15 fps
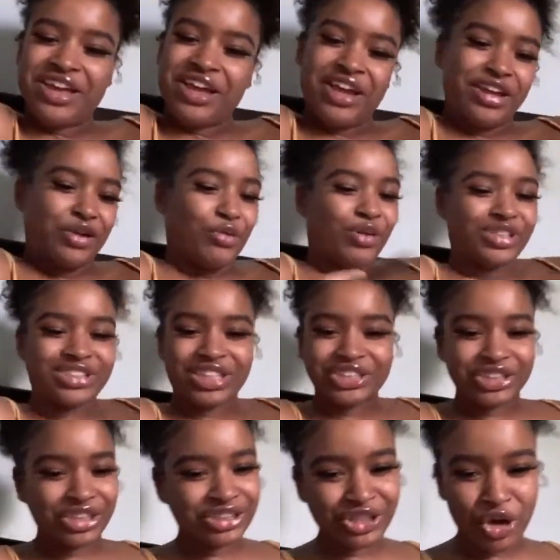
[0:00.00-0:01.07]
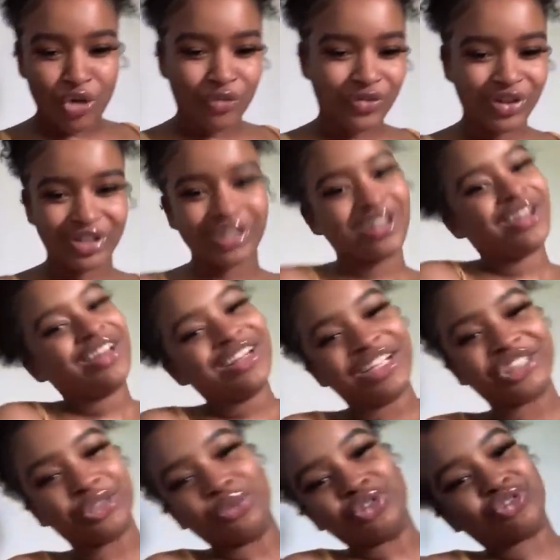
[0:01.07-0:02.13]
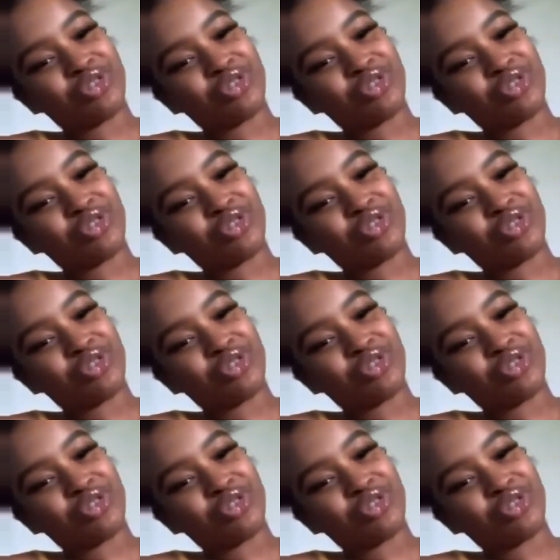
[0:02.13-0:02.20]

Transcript: And once that shit is over, that shit was